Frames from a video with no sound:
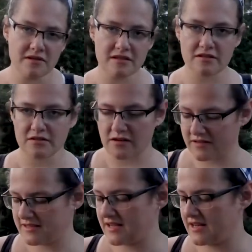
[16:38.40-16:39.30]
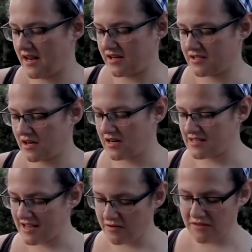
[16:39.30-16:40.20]
still grow these again next year, because
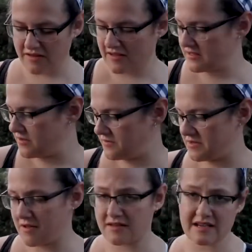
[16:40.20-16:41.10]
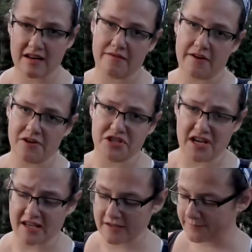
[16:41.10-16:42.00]
I don't think these two tomatoes got a fair shake,